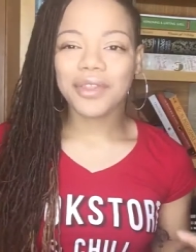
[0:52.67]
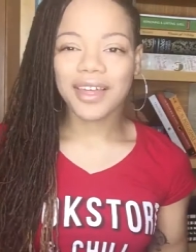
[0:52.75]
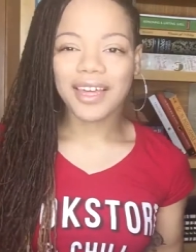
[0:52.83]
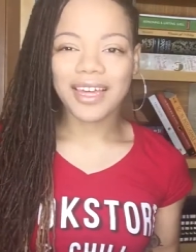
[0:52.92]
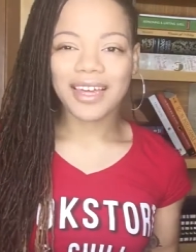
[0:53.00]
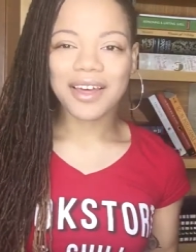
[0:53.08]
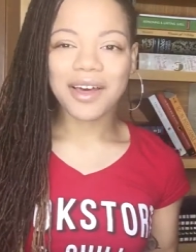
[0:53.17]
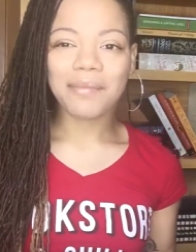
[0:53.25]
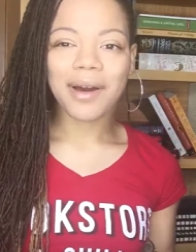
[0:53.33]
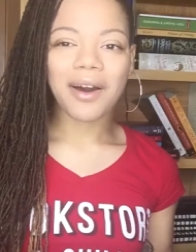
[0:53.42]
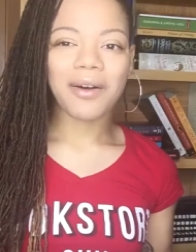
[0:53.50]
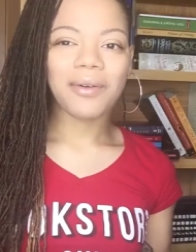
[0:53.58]
thing
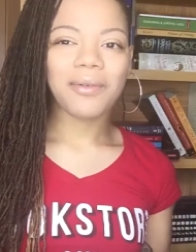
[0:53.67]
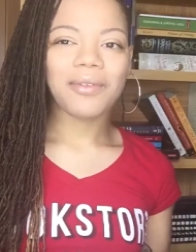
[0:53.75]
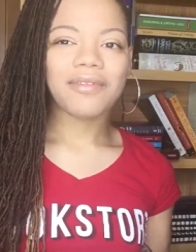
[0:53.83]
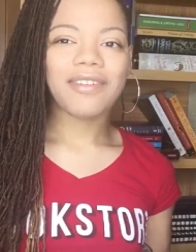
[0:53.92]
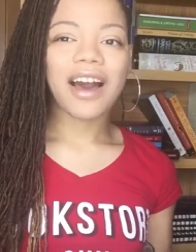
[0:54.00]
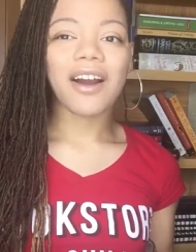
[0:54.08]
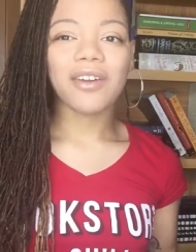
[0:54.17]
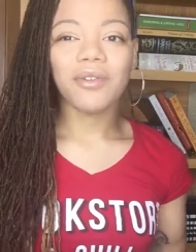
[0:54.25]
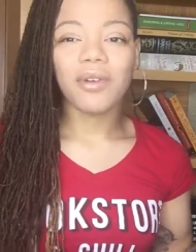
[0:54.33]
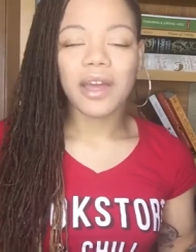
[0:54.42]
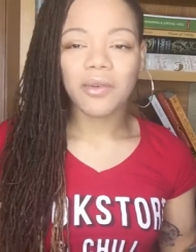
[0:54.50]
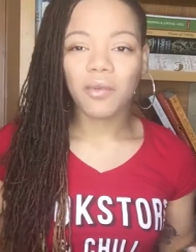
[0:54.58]
about
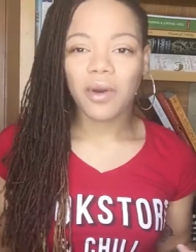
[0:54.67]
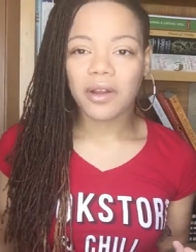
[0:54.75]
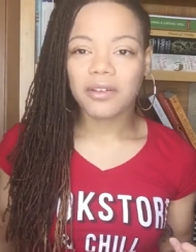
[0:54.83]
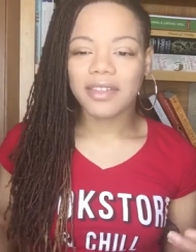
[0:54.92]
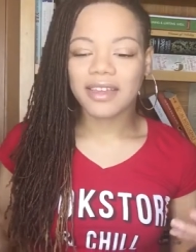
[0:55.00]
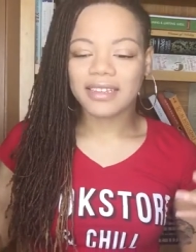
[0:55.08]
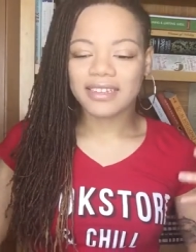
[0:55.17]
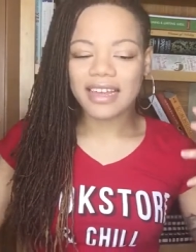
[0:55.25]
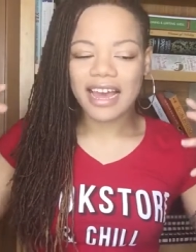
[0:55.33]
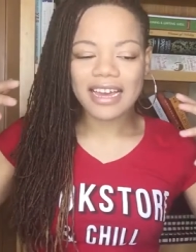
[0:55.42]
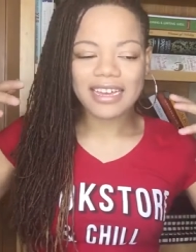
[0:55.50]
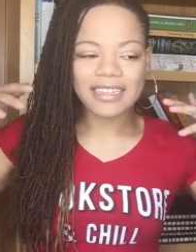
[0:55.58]
value and worth is
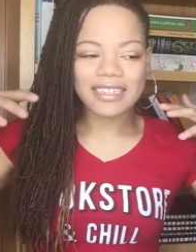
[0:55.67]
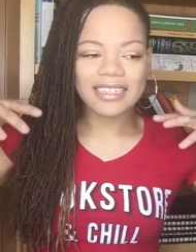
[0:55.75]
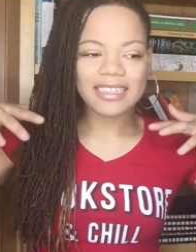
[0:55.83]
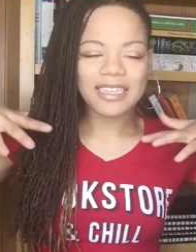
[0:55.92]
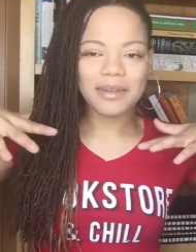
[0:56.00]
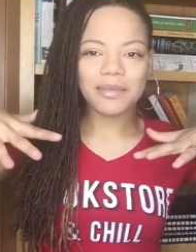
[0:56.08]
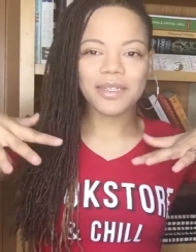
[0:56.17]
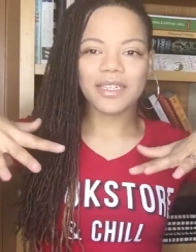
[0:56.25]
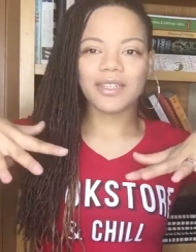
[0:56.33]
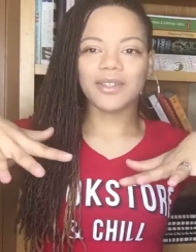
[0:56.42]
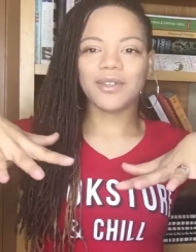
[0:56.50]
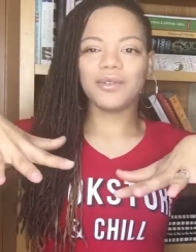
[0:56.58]
that it
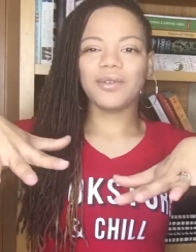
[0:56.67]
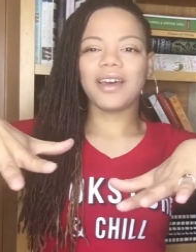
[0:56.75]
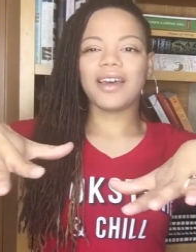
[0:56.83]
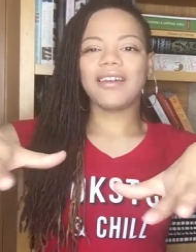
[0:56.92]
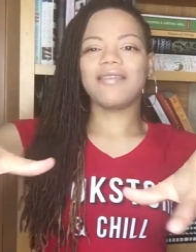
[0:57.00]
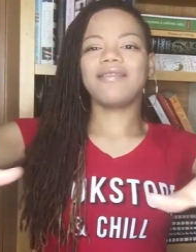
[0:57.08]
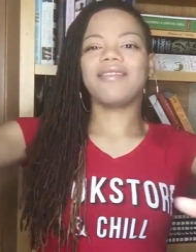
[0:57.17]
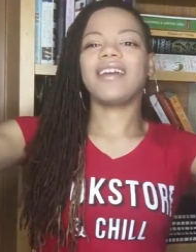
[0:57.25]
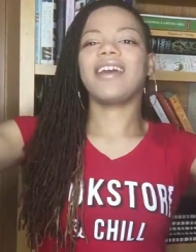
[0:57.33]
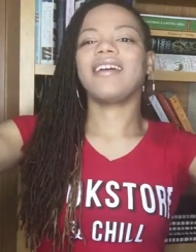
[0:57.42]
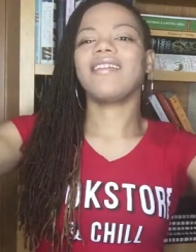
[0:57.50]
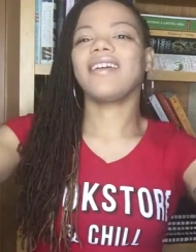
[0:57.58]
seeps into
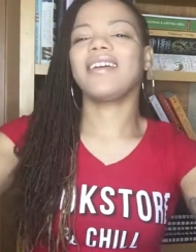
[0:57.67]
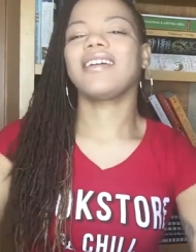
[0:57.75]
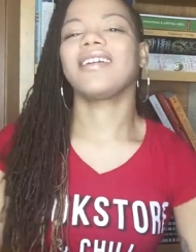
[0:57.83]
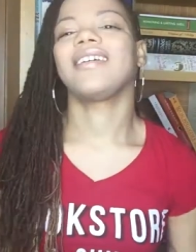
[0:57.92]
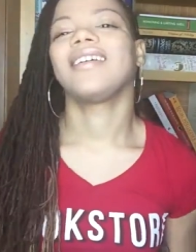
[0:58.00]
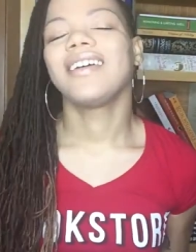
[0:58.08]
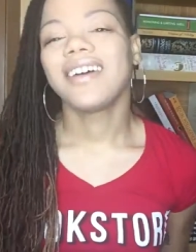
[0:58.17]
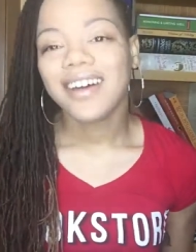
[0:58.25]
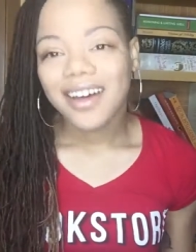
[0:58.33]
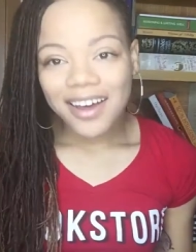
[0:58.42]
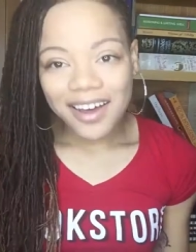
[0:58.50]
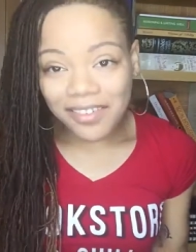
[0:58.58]
every area
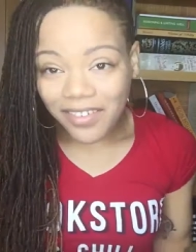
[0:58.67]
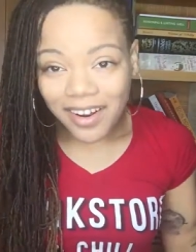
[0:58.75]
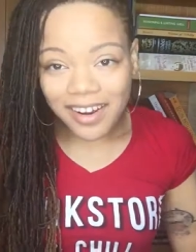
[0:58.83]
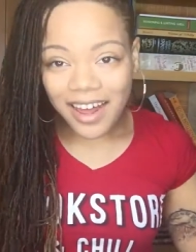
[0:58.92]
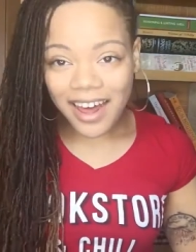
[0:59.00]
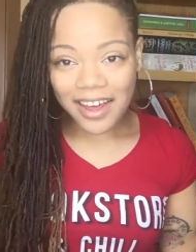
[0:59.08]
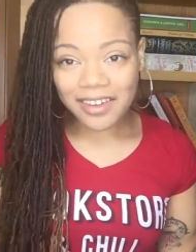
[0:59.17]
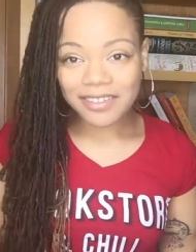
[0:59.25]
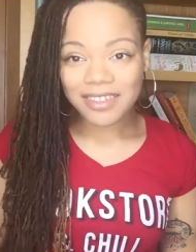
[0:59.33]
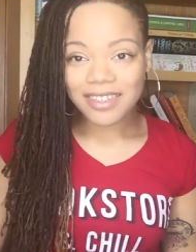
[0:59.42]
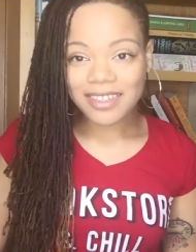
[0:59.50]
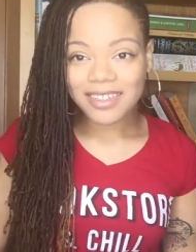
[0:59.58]
of our
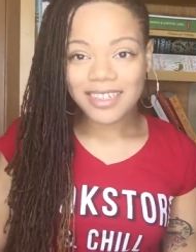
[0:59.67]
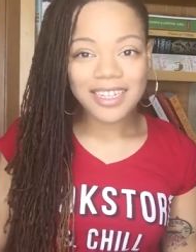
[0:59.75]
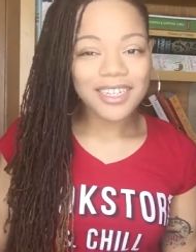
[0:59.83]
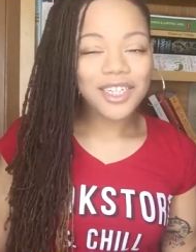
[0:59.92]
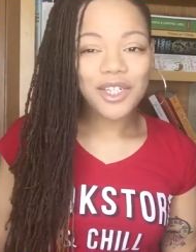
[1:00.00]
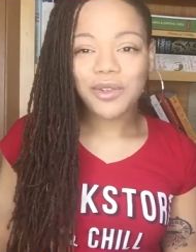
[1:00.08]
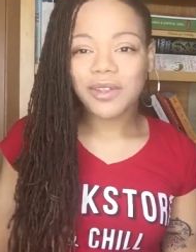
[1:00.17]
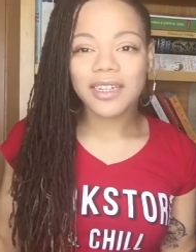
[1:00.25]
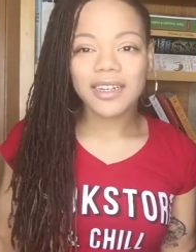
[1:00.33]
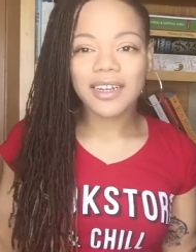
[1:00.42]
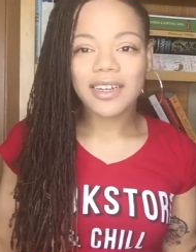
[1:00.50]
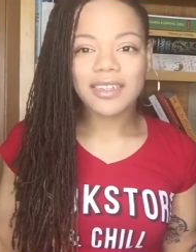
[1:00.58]
lives. It
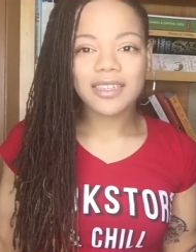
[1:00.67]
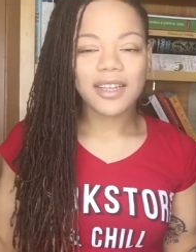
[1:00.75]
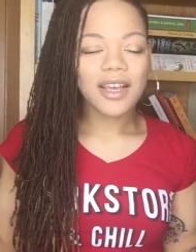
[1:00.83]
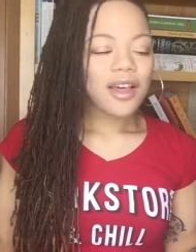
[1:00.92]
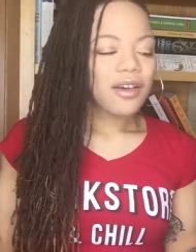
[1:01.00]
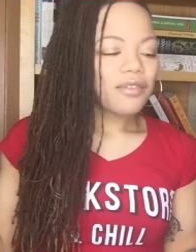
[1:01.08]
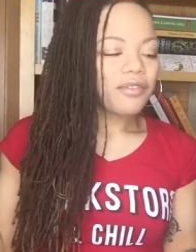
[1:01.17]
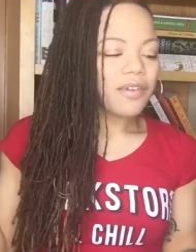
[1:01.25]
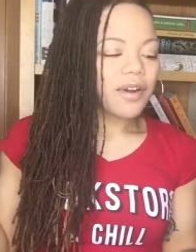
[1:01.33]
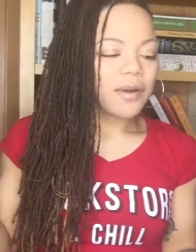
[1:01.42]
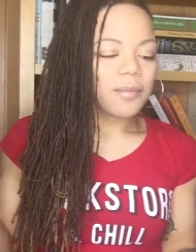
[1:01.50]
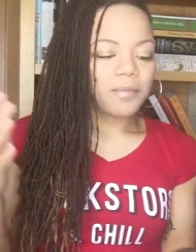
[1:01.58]
genuinely does.
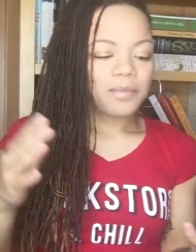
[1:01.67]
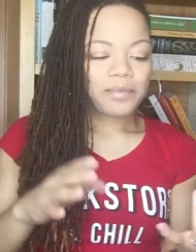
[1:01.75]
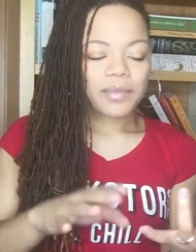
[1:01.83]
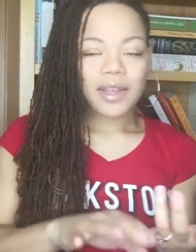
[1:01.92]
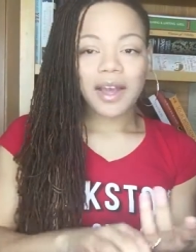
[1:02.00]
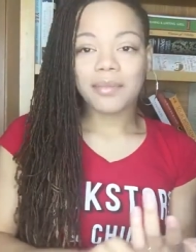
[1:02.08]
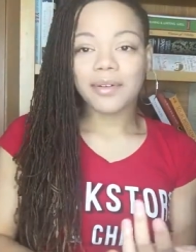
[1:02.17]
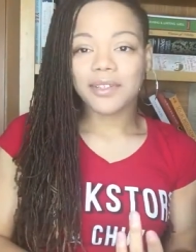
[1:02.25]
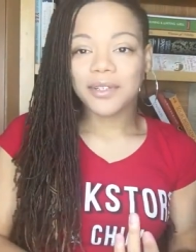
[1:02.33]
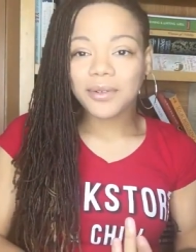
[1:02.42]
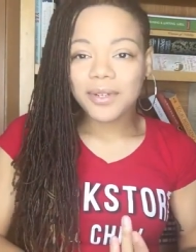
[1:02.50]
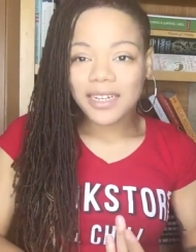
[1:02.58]
From
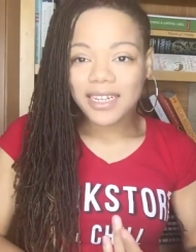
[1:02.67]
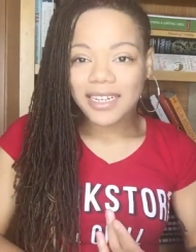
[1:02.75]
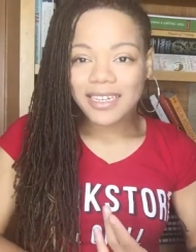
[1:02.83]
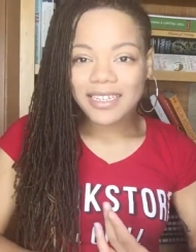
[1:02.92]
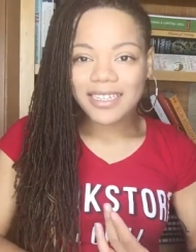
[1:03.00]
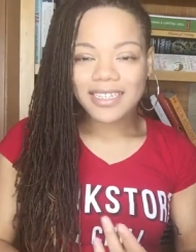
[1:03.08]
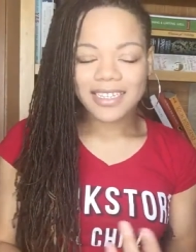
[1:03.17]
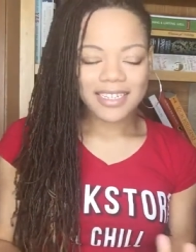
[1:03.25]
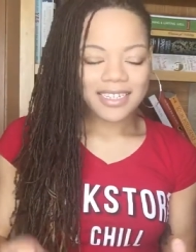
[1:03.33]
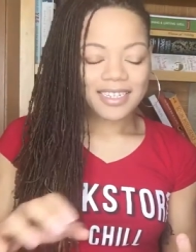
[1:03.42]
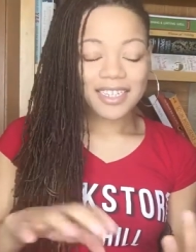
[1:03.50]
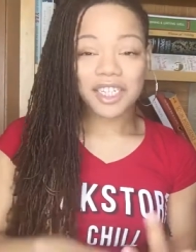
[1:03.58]
opportunities
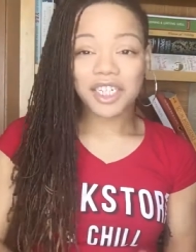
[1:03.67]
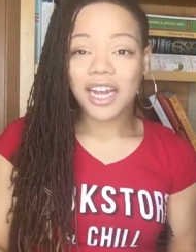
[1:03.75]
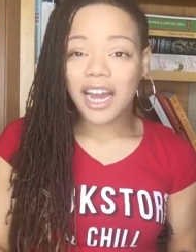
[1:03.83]
to